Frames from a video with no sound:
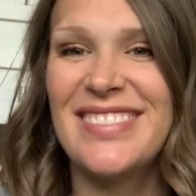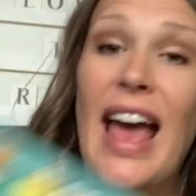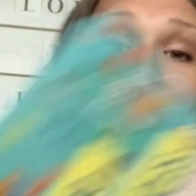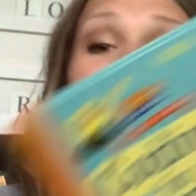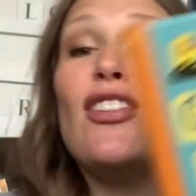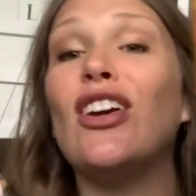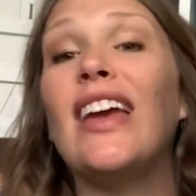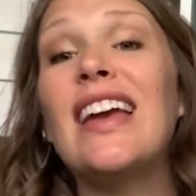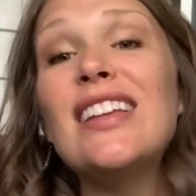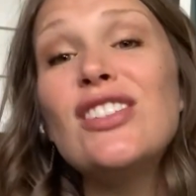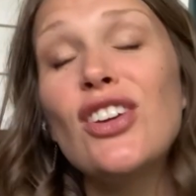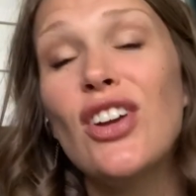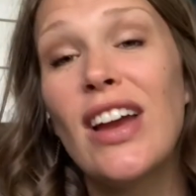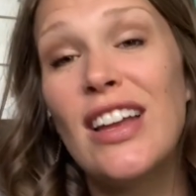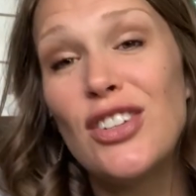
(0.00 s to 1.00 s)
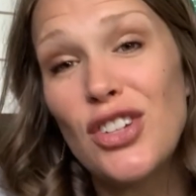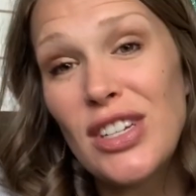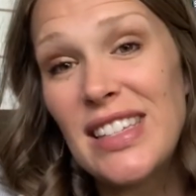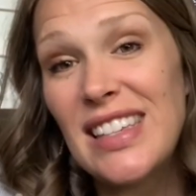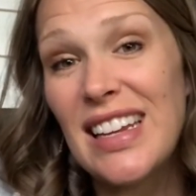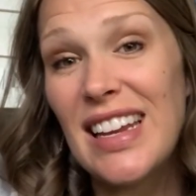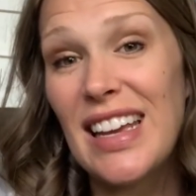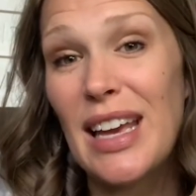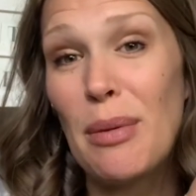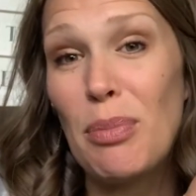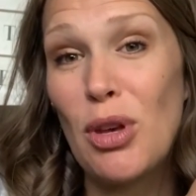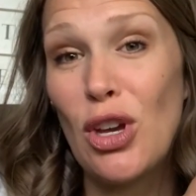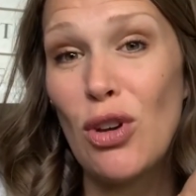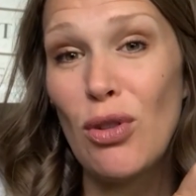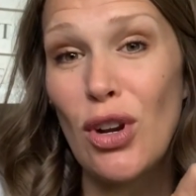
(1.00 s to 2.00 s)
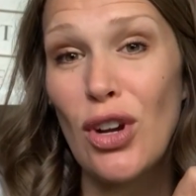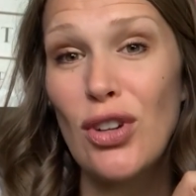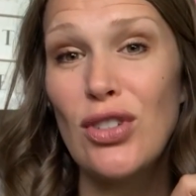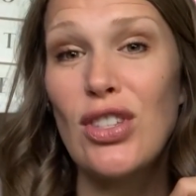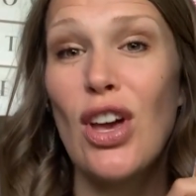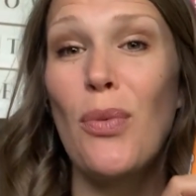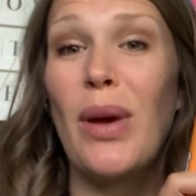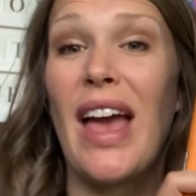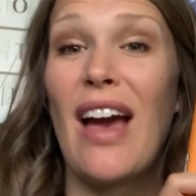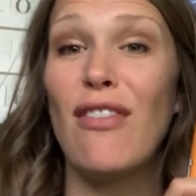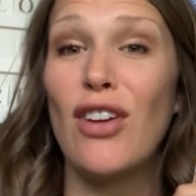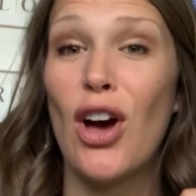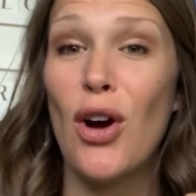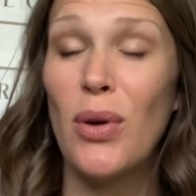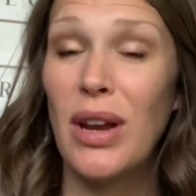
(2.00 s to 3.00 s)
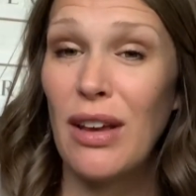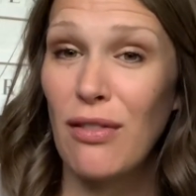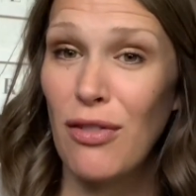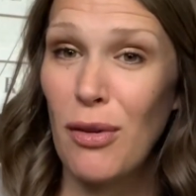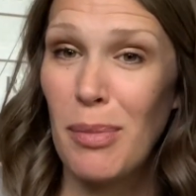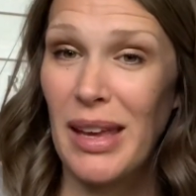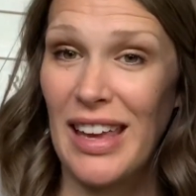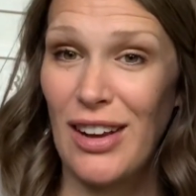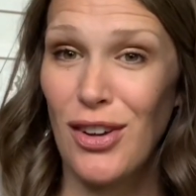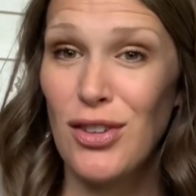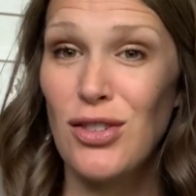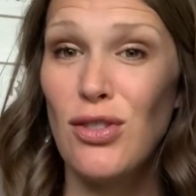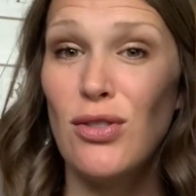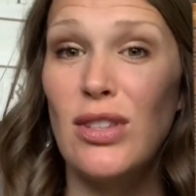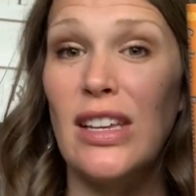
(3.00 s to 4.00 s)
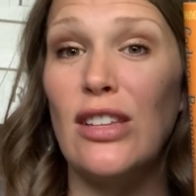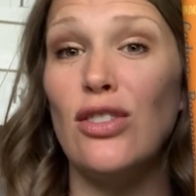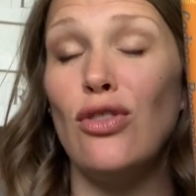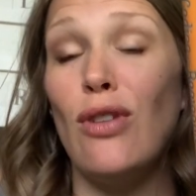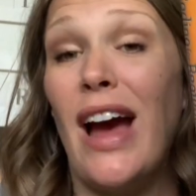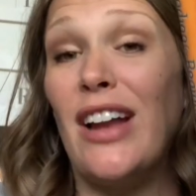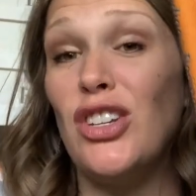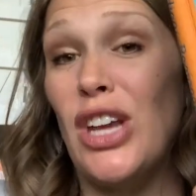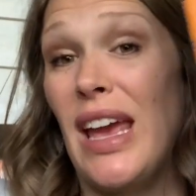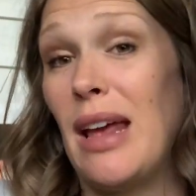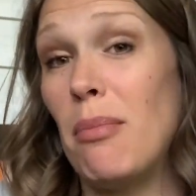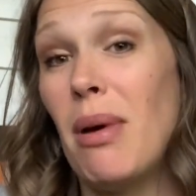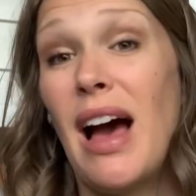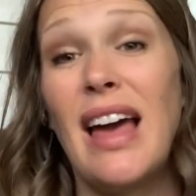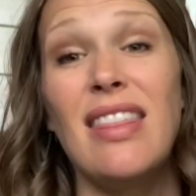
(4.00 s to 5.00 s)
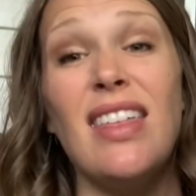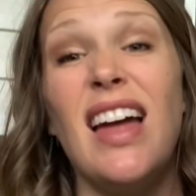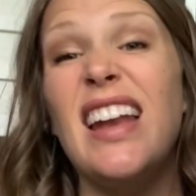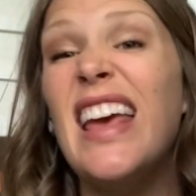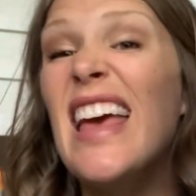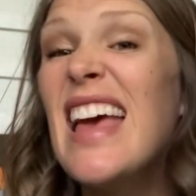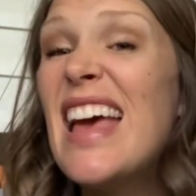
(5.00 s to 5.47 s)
If your kids are interested in computers, we have coding for beginners using Scratch and Python.